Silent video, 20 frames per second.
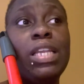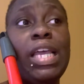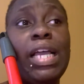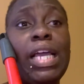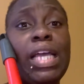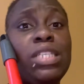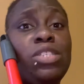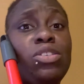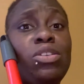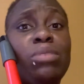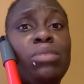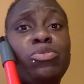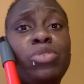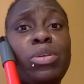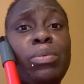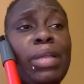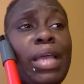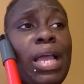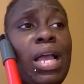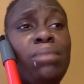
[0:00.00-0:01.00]
Like I told them
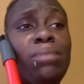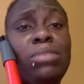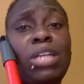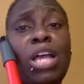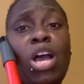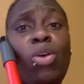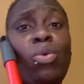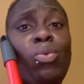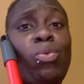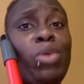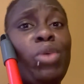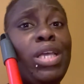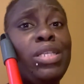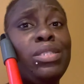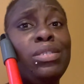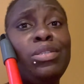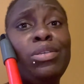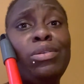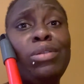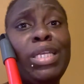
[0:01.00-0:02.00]
straight up, I'm not
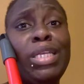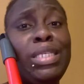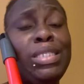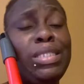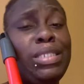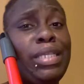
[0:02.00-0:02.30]
raising no lazy,